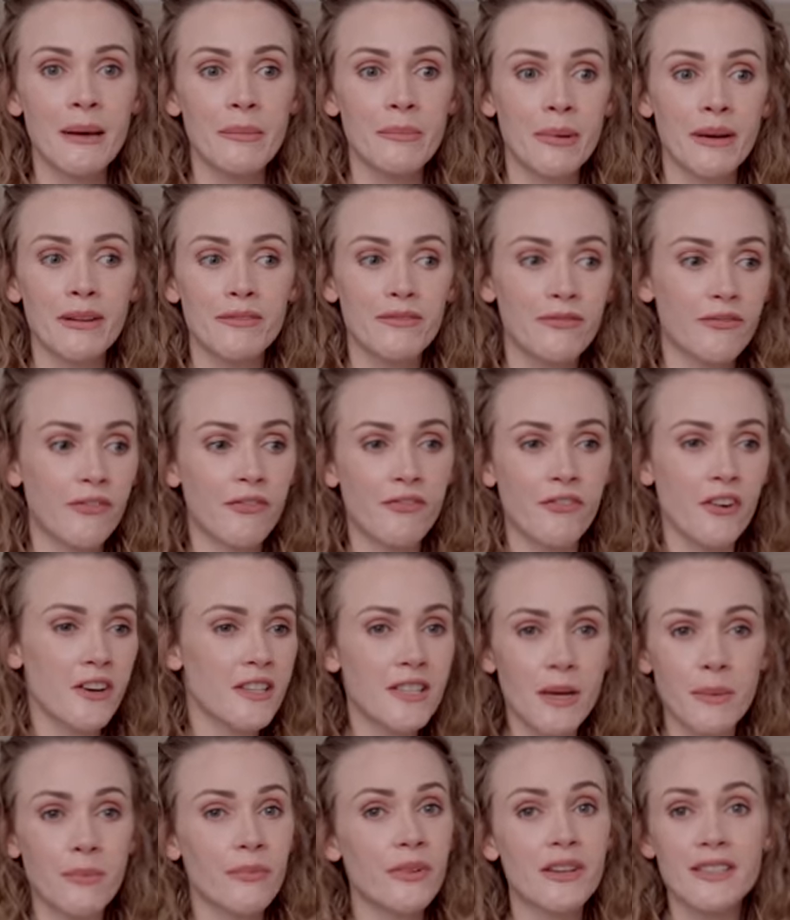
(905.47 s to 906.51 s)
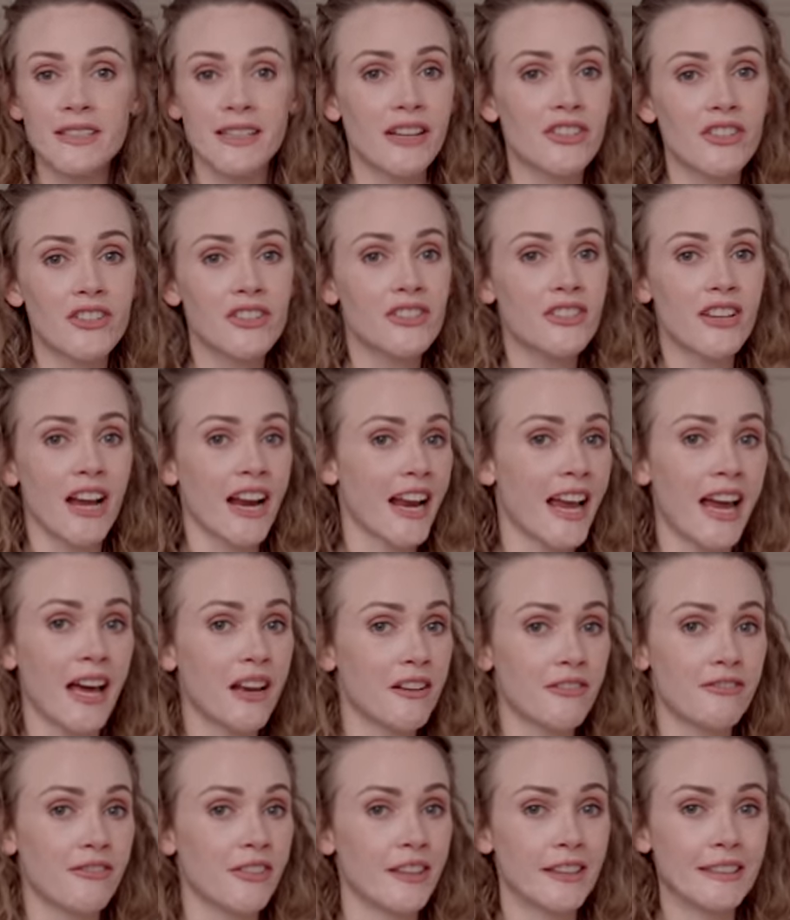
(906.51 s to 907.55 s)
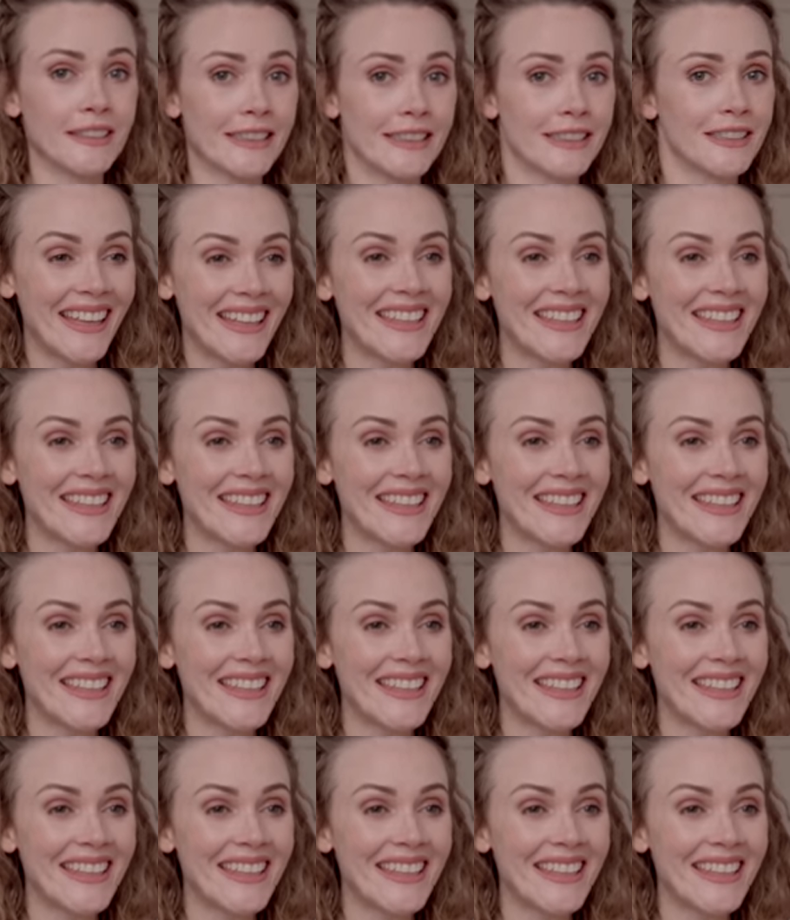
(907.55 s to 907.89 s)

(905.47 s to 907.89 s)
but for some reason I had a feeling